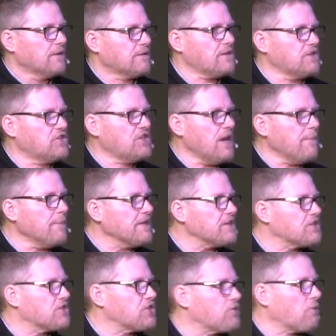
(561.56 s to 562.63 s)
to
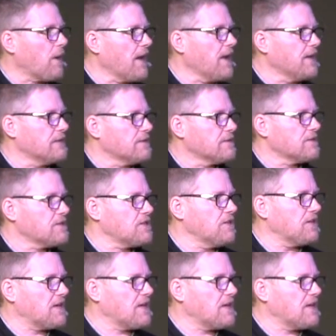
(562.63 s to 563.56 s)
demonstrate to the